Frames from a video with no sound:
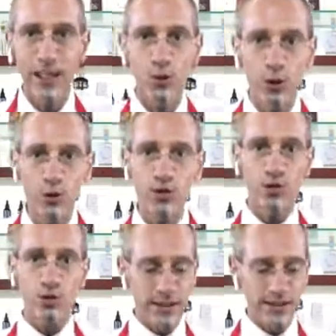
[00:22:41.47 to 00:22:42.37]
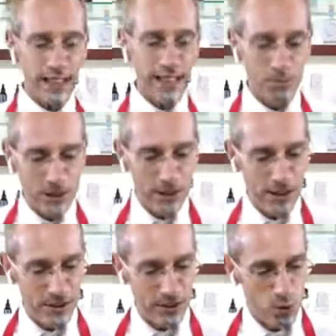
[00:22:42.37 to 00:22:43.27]
that we do straight up
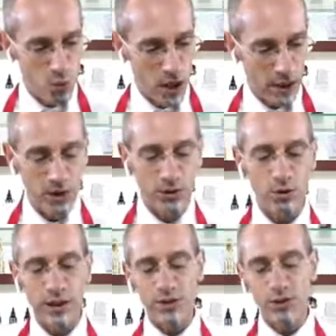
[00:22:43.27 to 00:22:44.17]
is one of the three.